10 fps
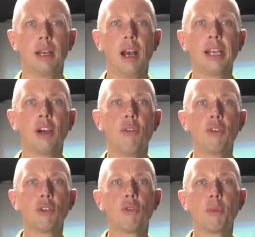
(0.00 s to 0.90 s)
Hi
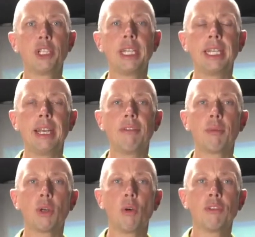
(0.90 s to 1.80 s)
golfers, Rob Cheney here from
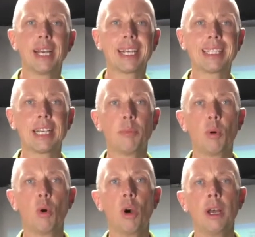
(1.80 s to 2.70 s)
GOLFTEC
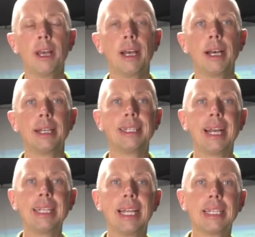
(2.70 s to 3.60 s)
Singapore.
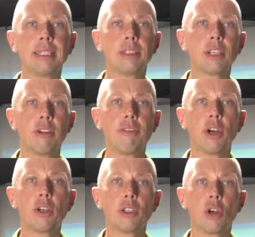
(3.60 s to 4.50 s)
Today's lesson is going to
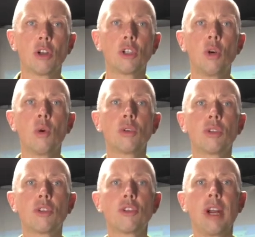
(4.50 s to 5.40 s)
focus on course
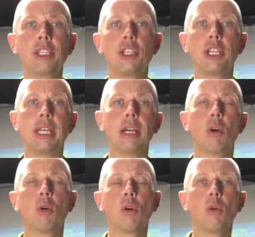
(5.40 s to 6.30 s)
strategy
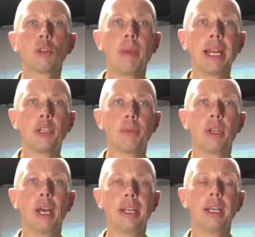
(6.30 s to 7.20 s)
or course management
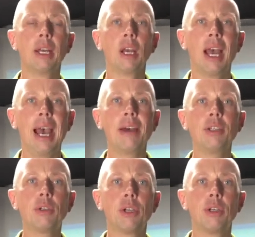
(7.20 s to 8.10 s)
and how you
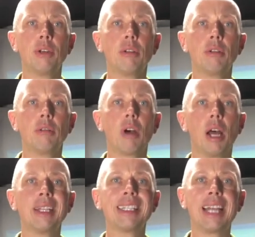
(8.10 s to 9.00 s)
can
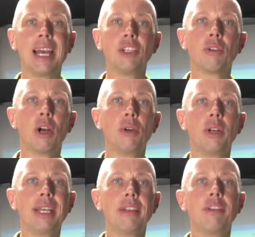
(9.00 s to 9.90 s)
understand your own
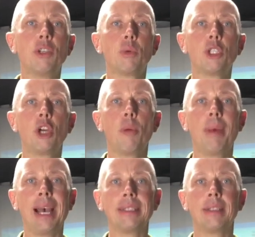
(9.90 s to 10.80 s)
individual shot
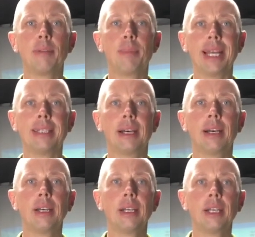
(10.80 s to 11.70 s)
pattern better
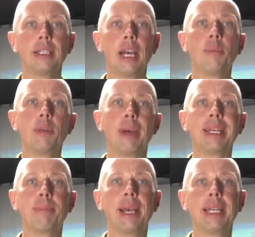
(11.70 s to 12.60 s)
to help you
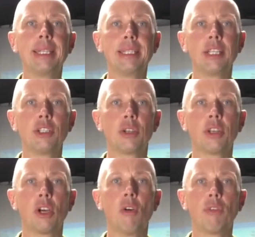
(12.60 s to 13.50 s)
make better decisions on the
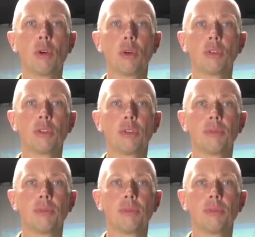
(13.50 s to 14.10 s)
golf course.